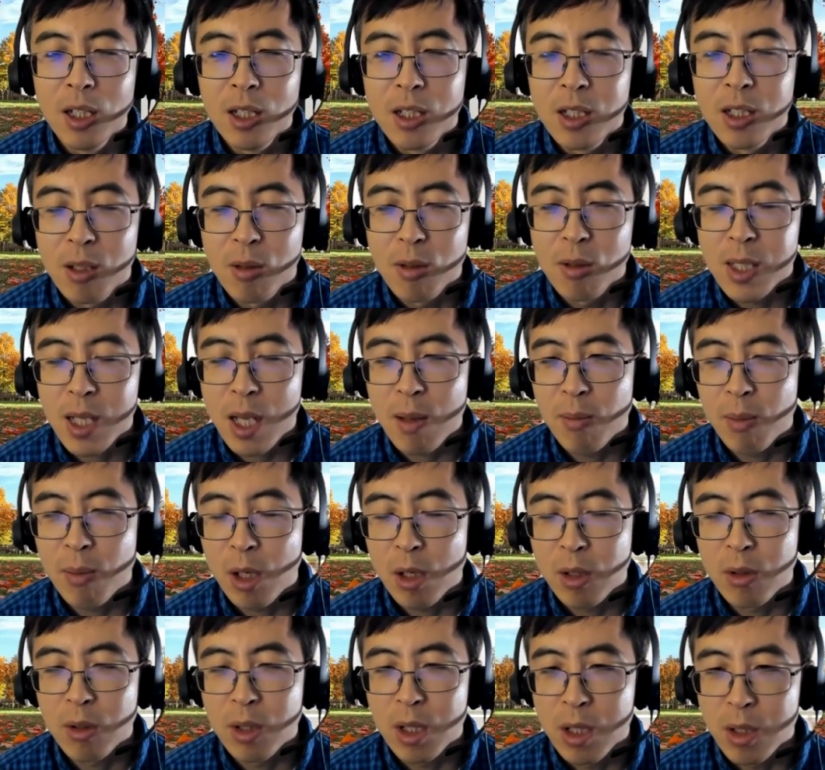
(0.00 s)
So SAM
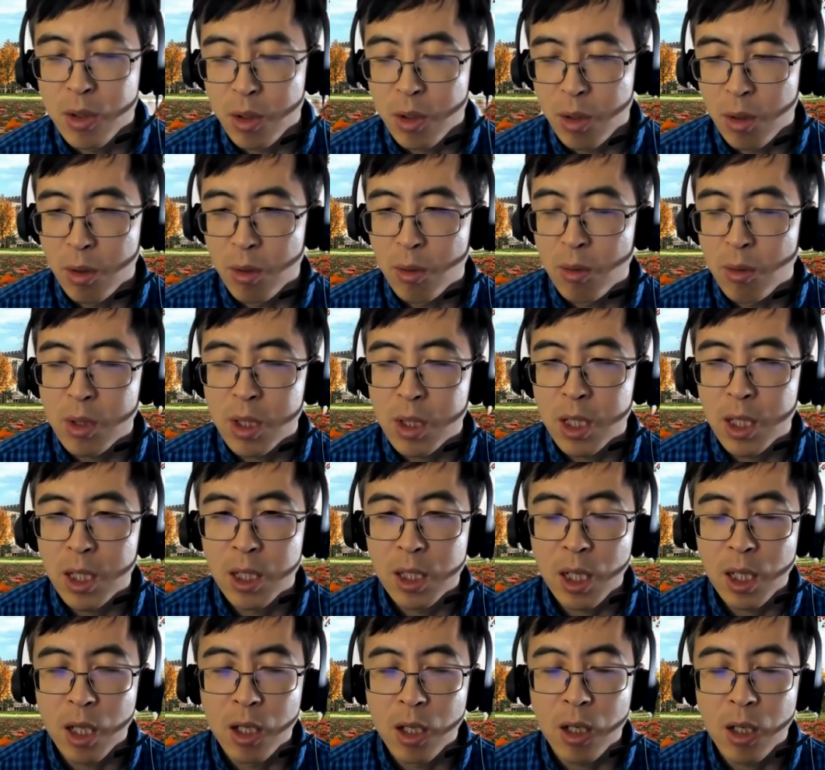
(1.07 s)
model is huge. It
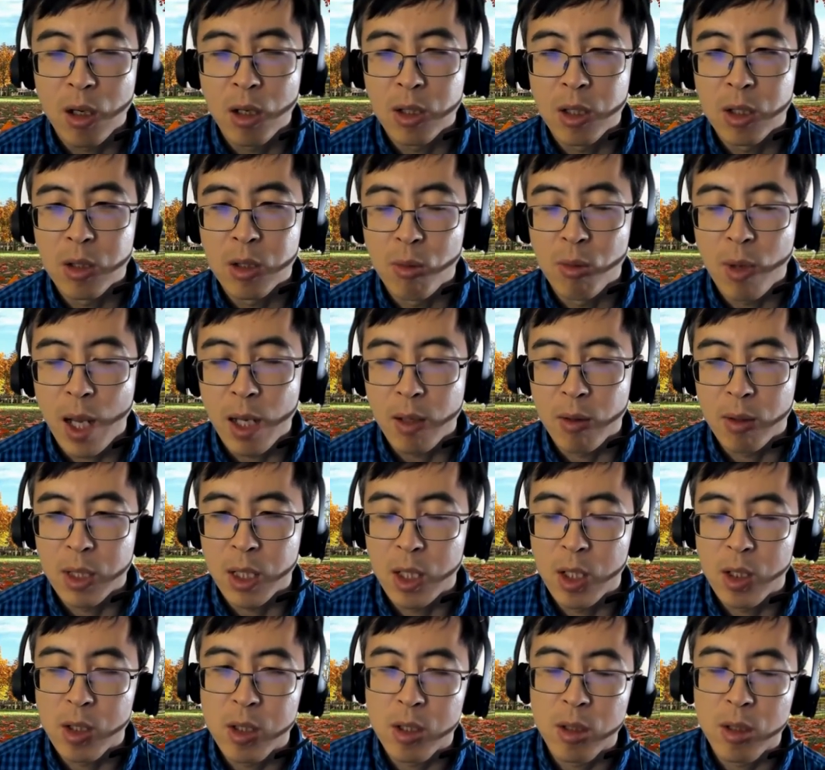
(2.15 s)
can only do
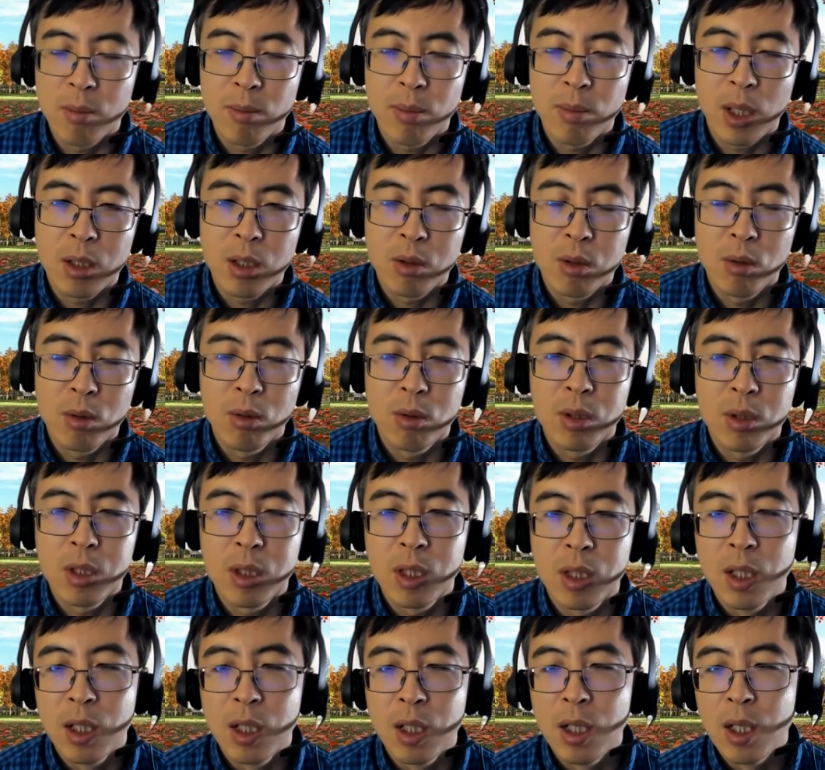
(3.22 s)
annotation, but don't
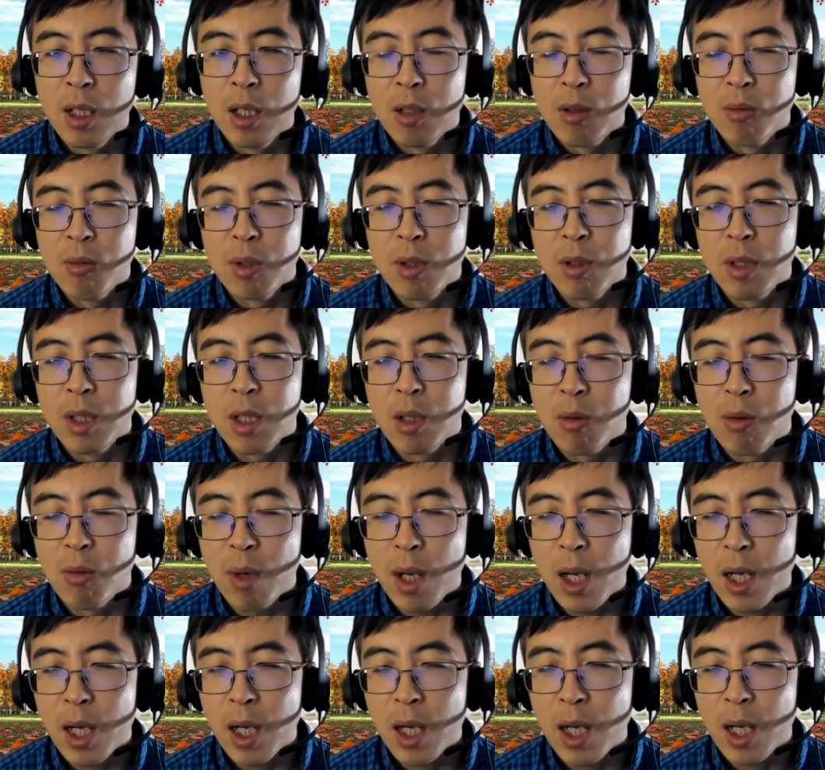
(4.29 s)
really
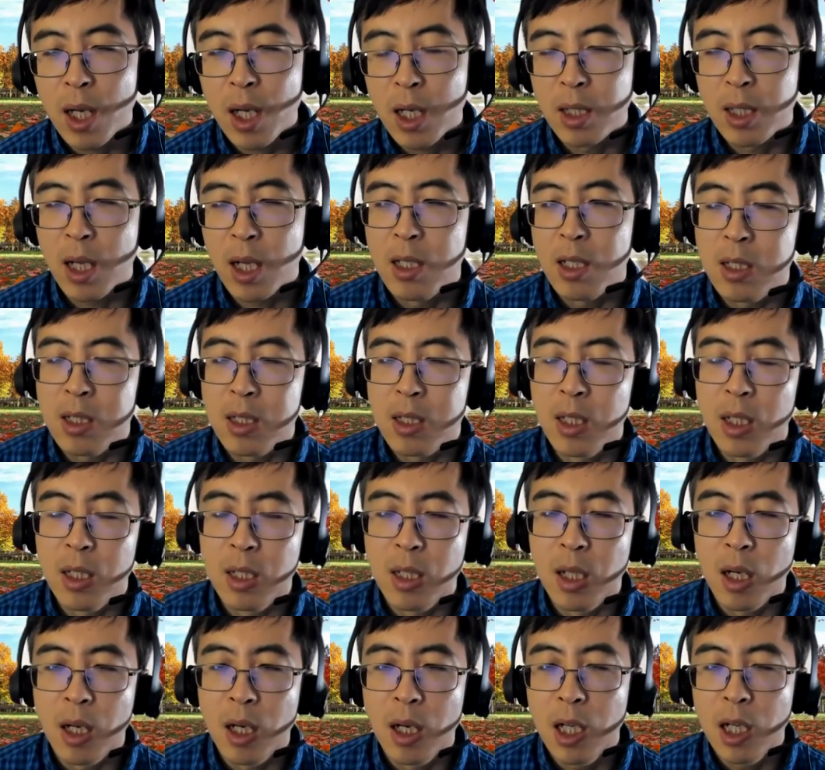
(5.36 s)
recognize
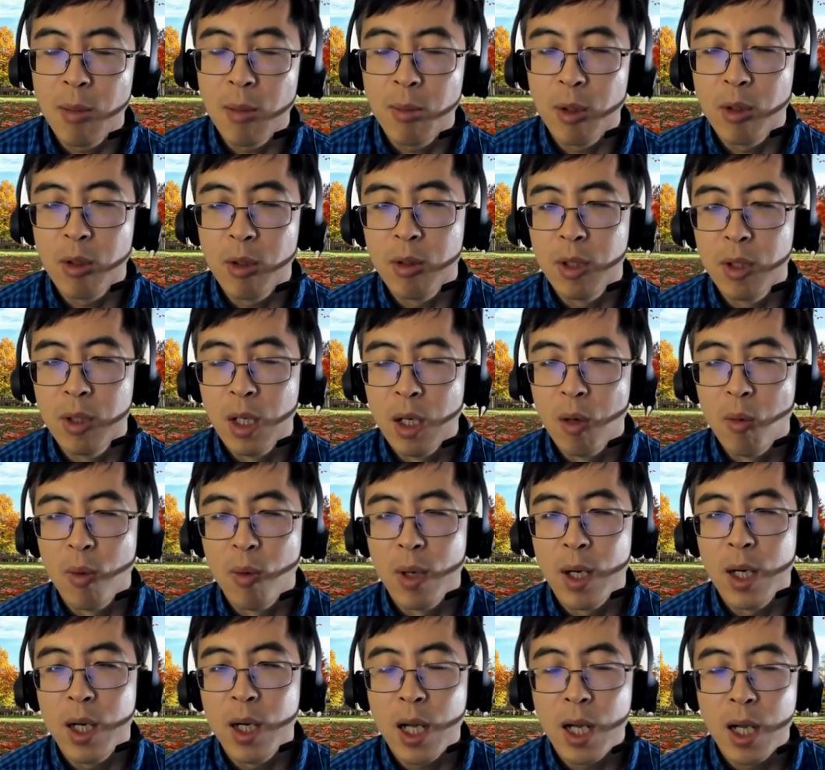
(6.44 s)
the label,
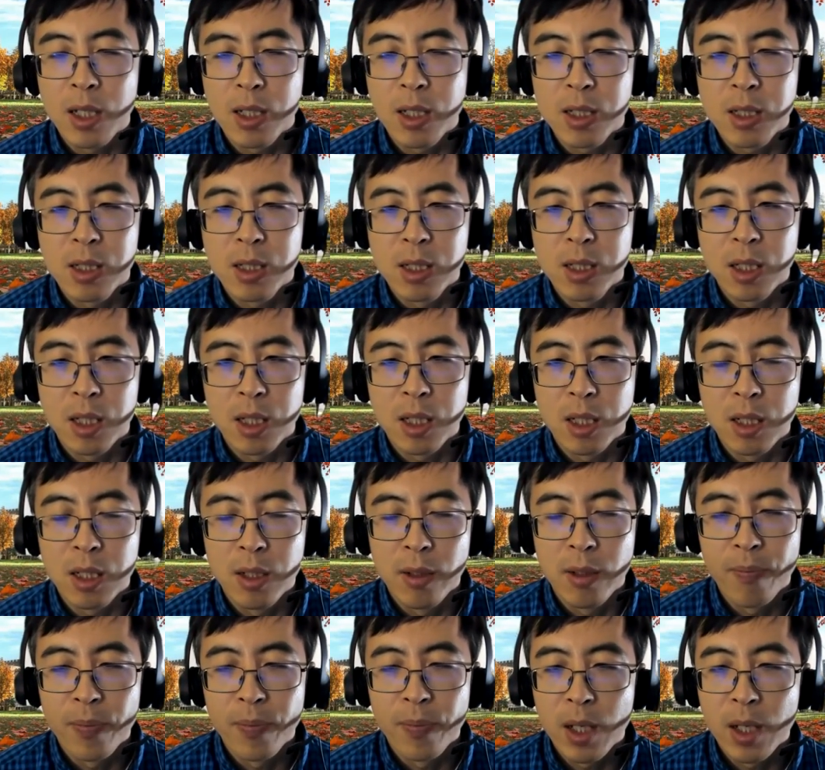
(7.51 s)
whereas the
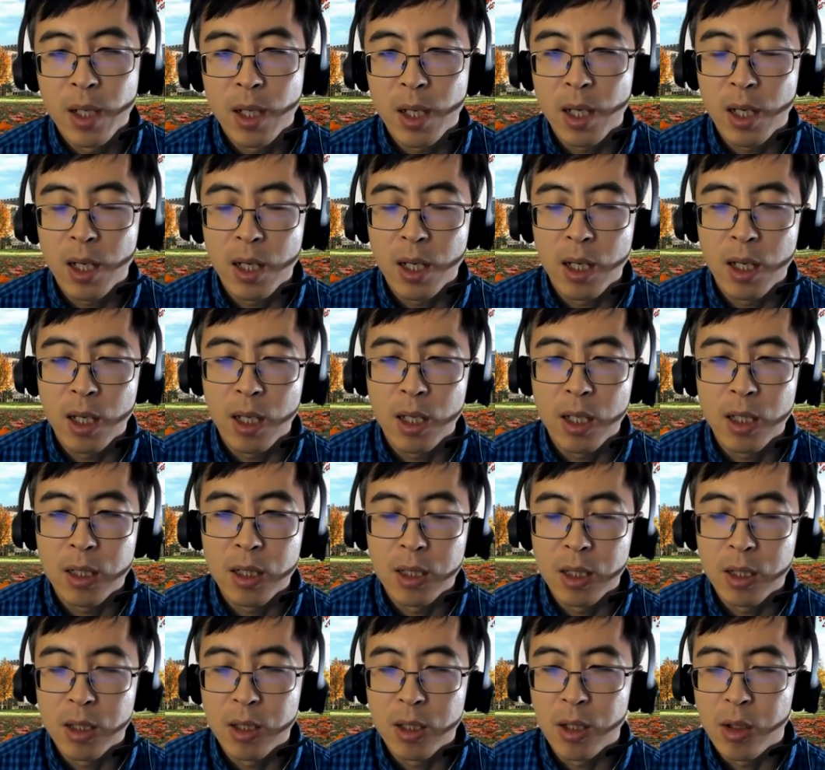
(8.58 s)

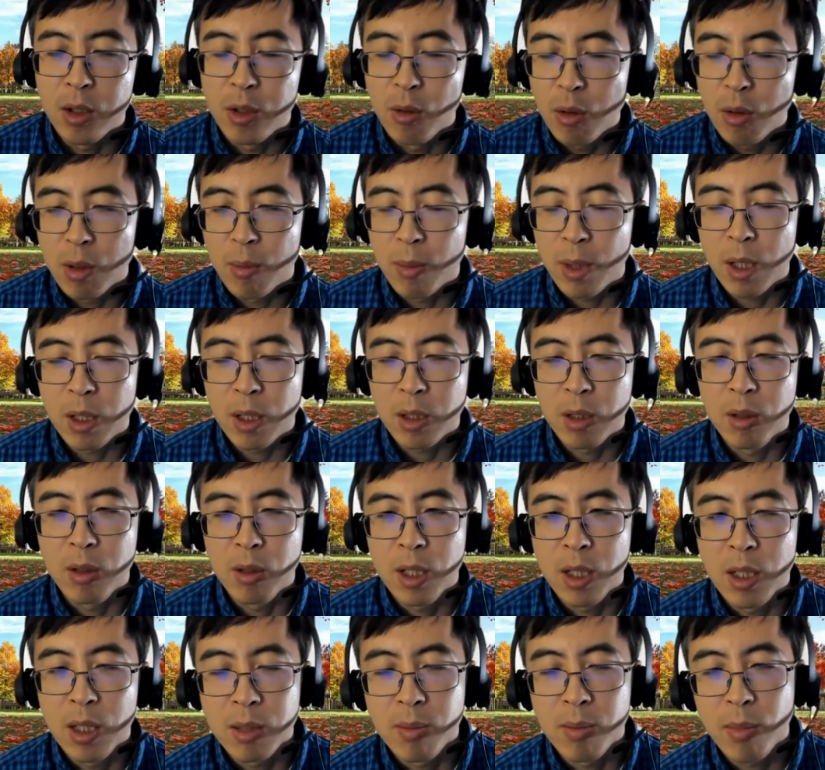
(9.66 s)
YOLO model
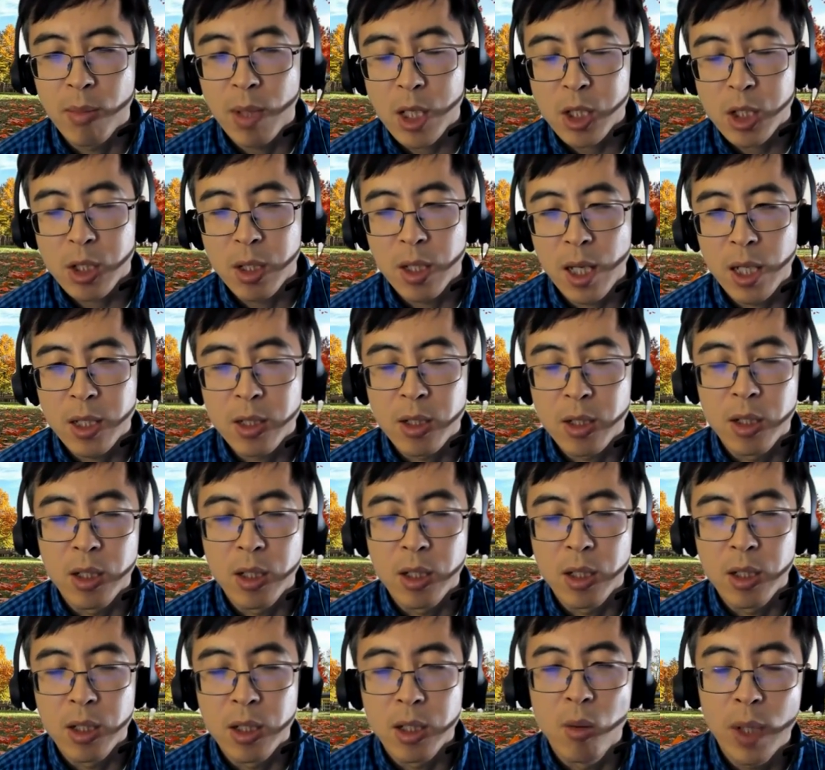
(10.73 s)
is much lighter
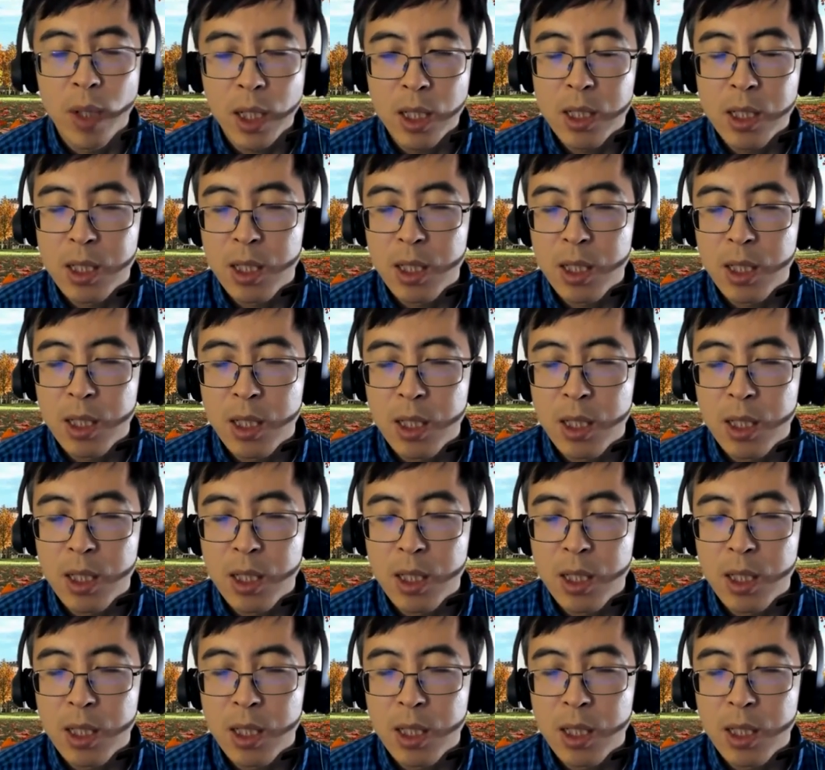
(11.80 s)
in weight,